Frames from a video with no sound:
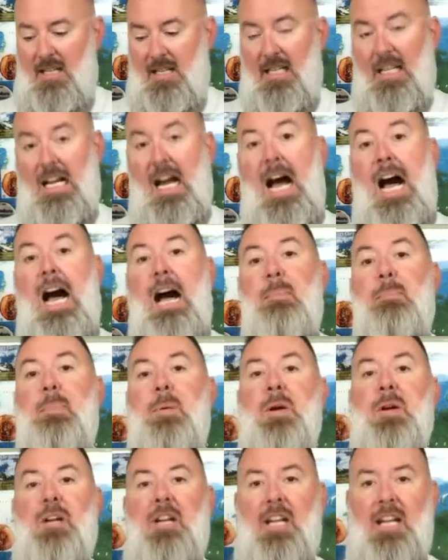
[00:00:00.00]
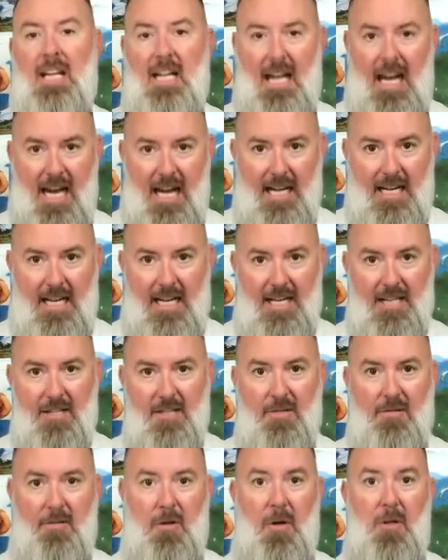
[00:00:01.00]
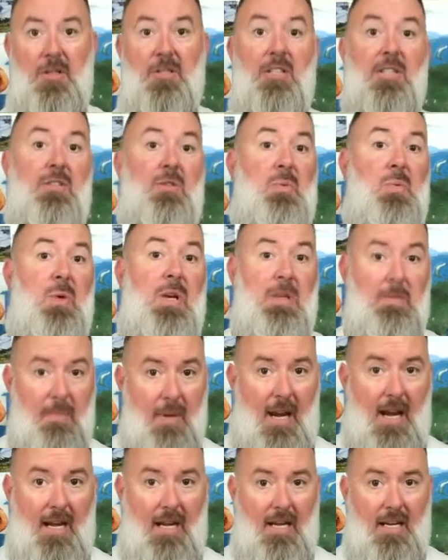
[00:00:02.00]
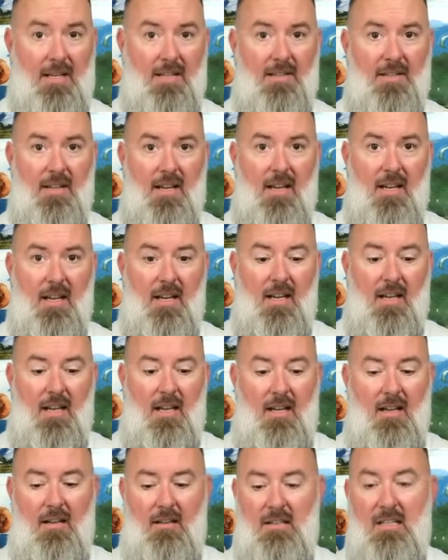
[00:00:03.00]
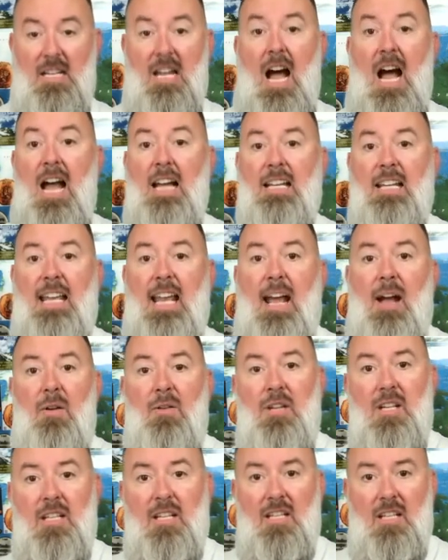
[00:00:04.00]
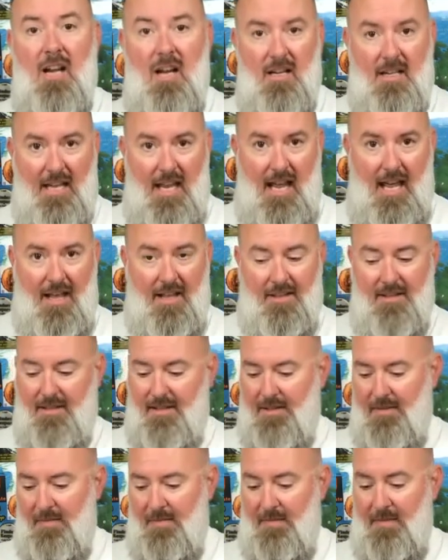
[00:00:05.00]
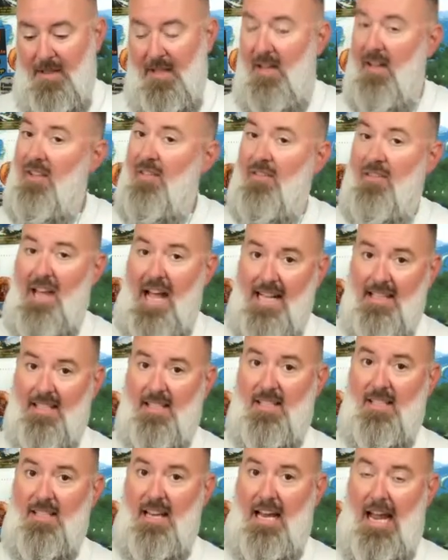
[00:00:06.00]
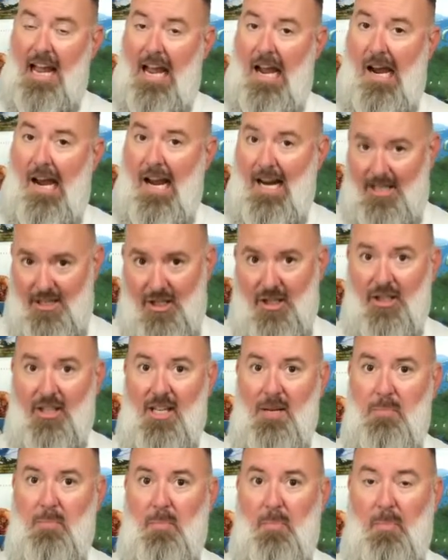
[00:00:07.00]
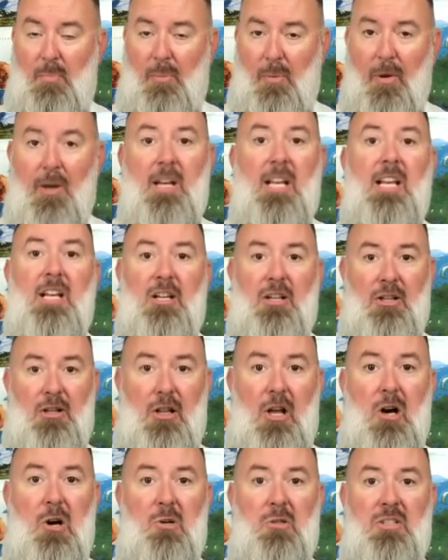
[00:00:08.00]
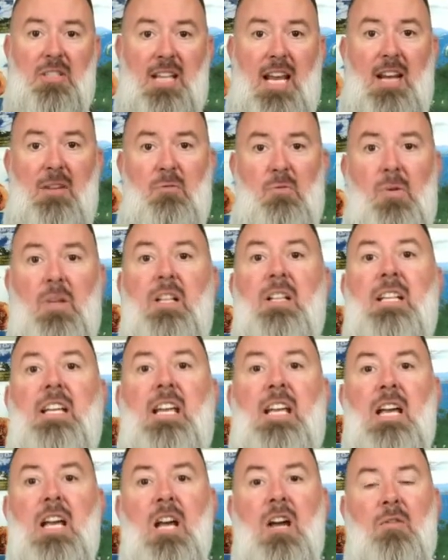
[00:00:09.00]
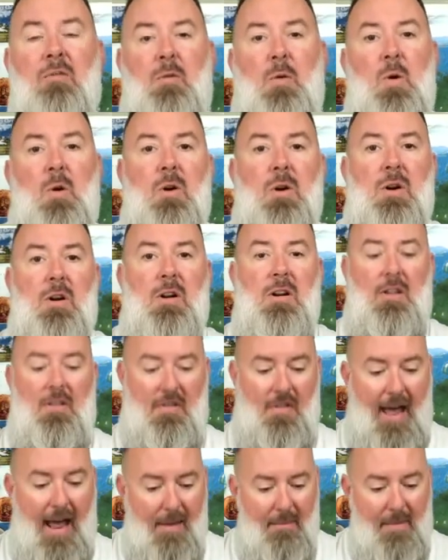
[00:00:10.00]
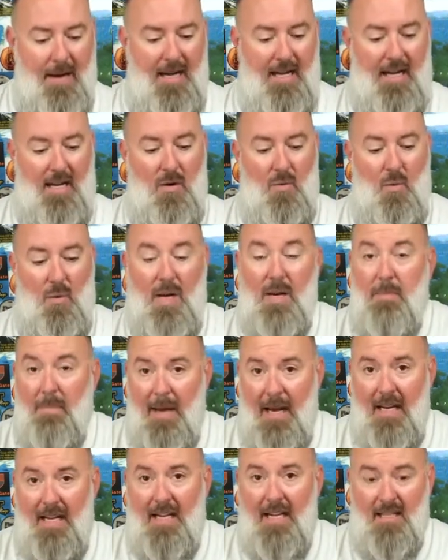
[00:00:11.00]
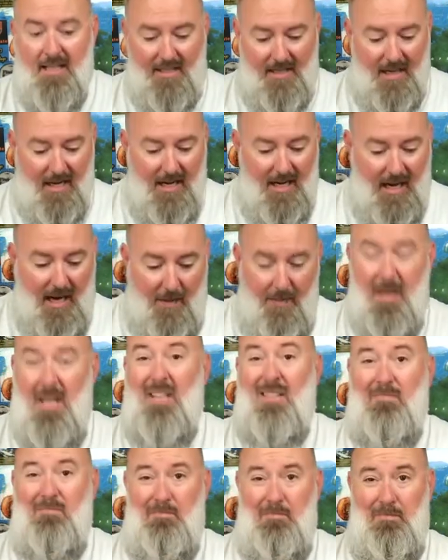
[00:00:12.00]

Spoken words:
copper Canadians versus wheat pennies, not counting young heads. That's actually pretty close, and really for that many wheat pennies, I mean,